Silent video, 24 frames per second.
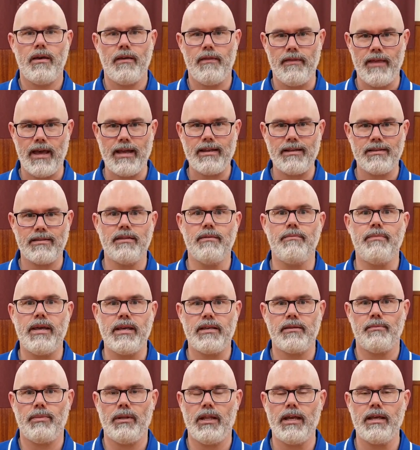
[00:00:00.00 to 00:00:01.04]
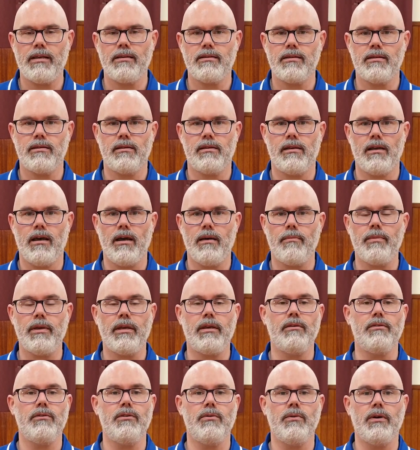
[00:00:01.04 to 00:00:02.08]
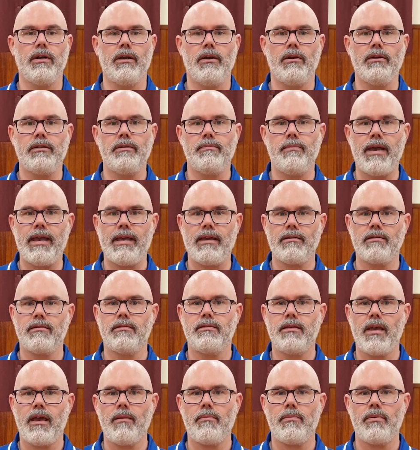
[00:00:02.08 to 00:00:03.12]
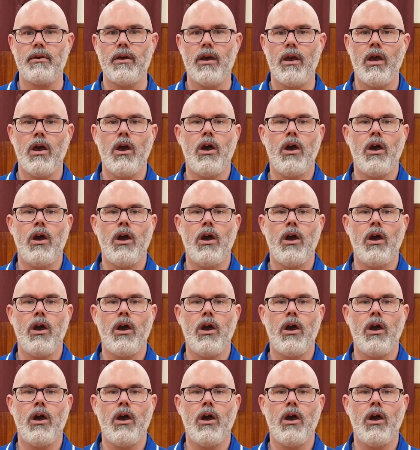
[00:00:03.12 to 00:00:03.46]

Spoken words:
that is the best place to start, because you are going to make a step,